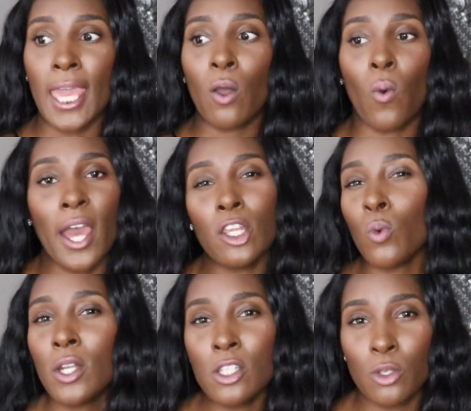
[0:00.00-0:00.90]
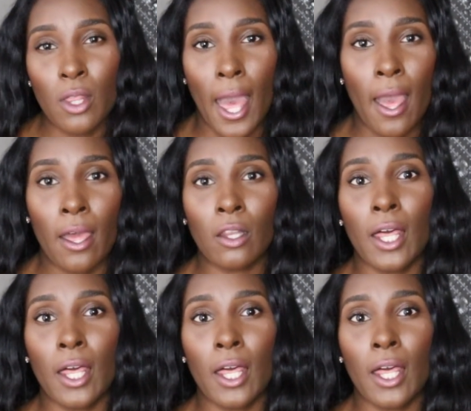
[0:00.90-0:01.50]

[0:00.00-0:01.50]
And why do you want to do that?